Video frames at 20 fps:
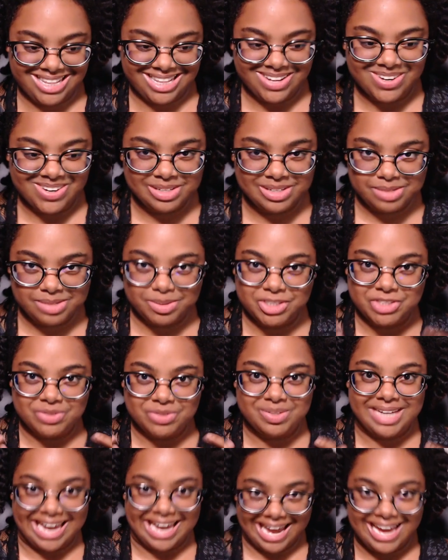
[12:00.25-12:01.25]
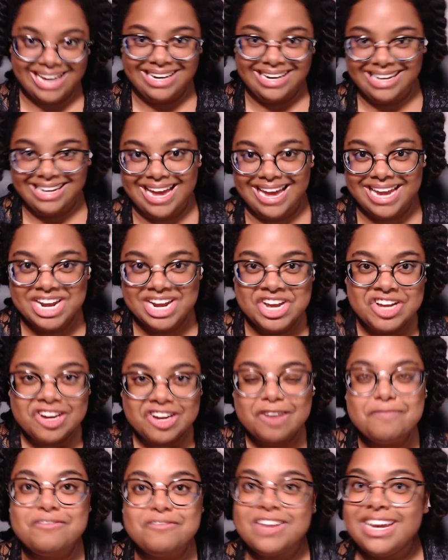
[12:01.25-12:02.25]
clothes, which you can get
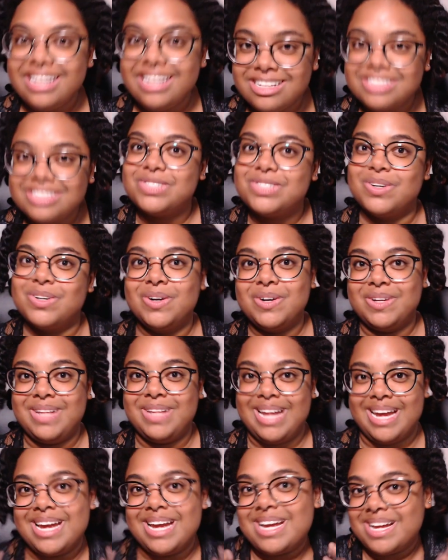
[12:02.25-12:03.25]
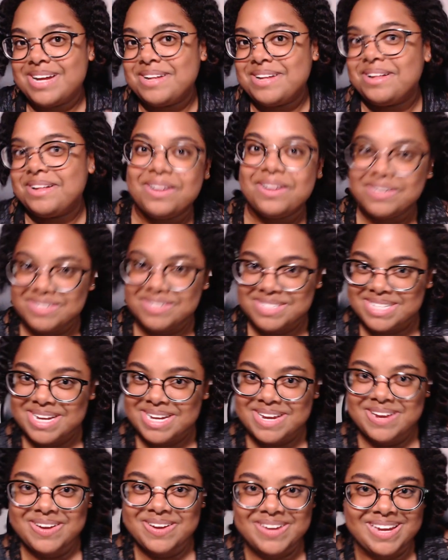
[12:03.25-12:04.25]
convenience store like clothes
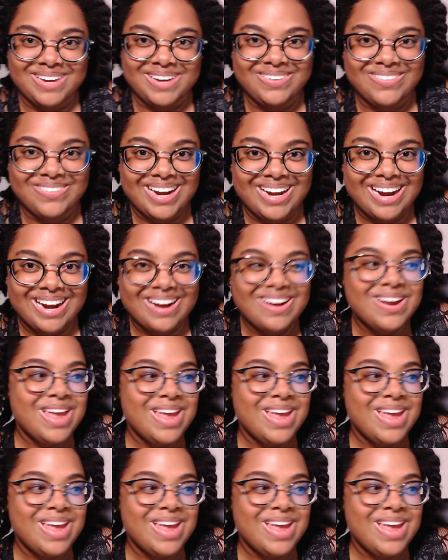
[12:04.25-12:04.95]
that you can wear